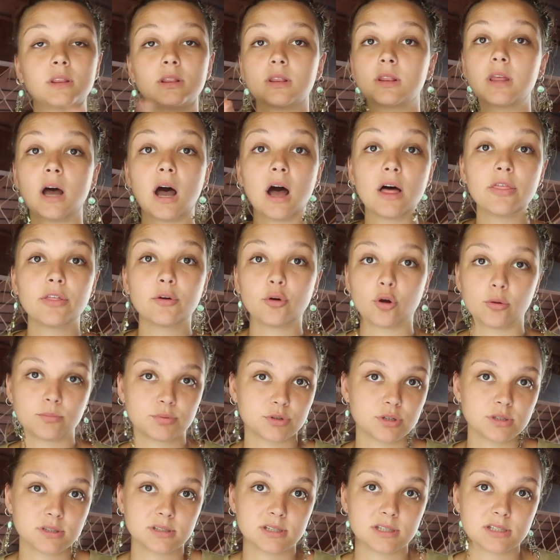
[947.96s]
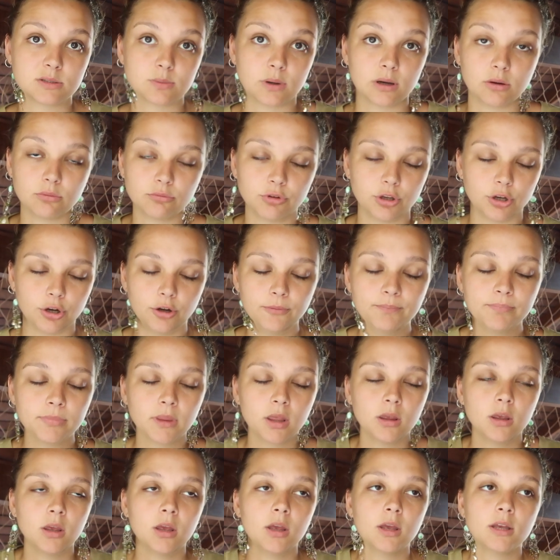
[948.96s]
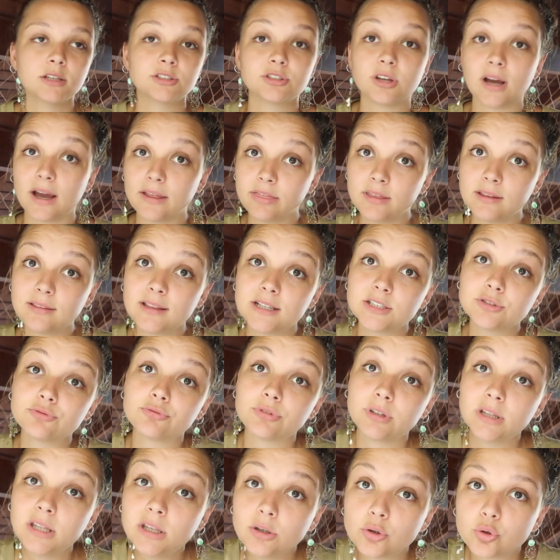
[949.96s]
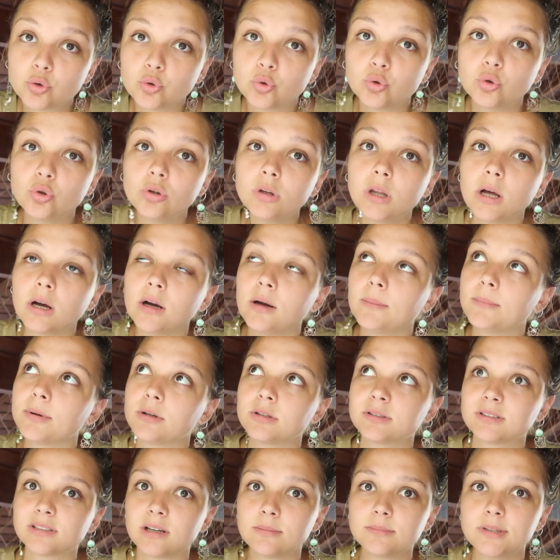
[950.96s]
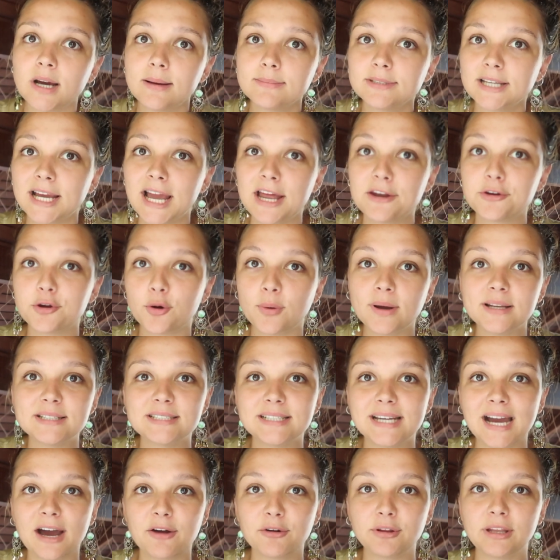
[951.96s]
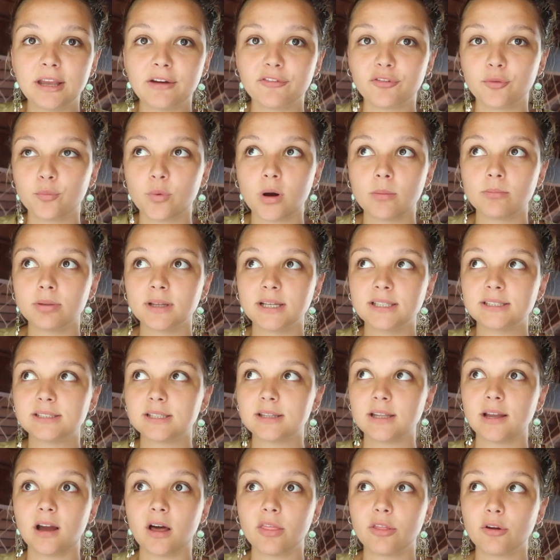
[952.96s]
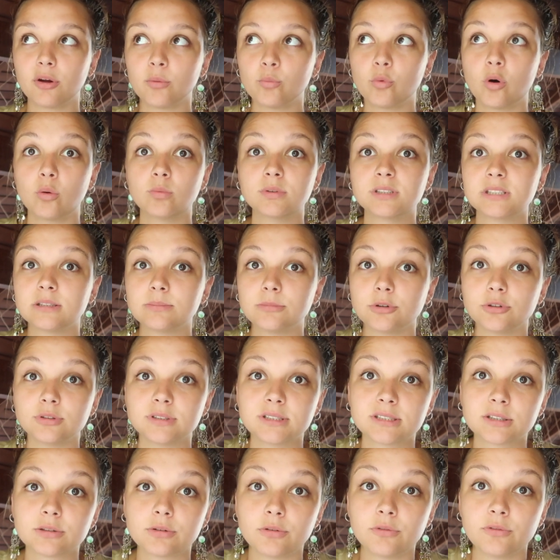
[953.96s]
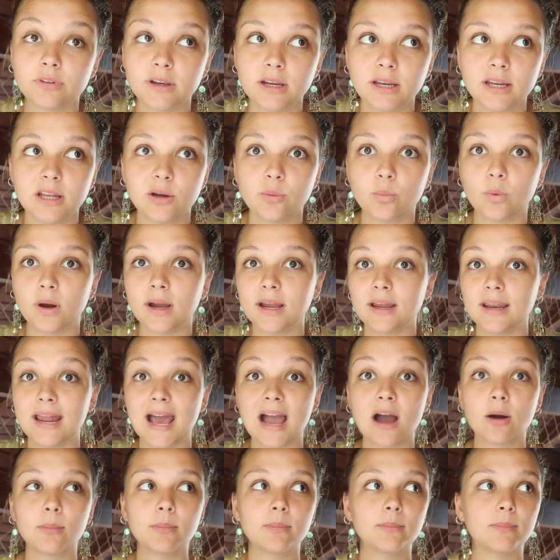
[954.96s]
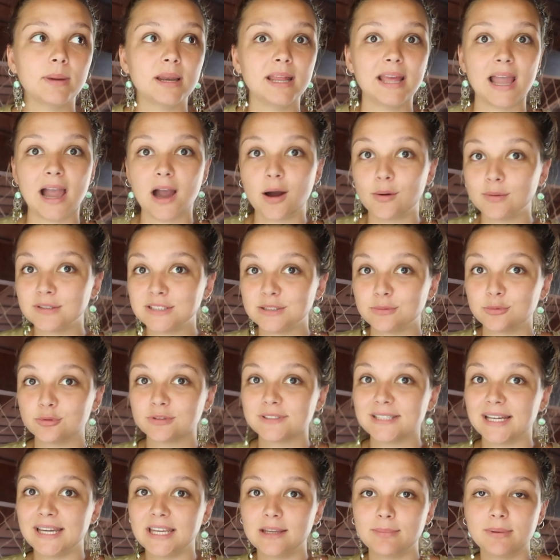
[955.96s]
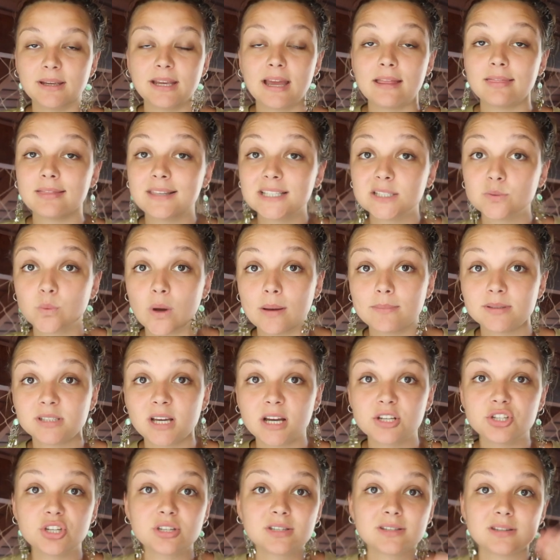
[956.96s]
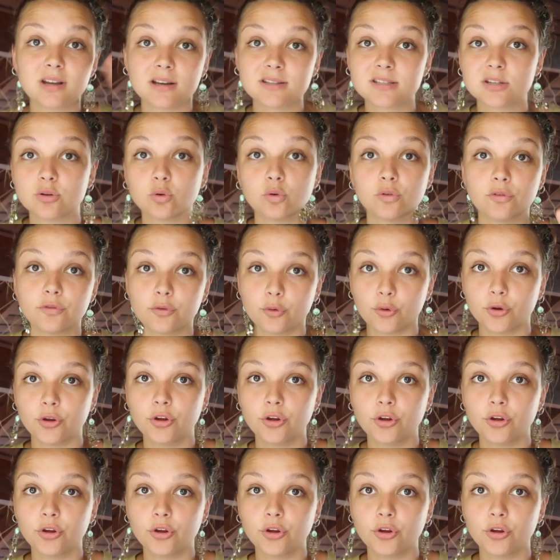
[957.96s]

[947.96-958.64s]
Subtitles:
other options as well, you know. So I think that's really cool, because sometimes I had no idea how to get from one place to the other and what was the most convenient way and how many hours it will take me, and this website just does it all for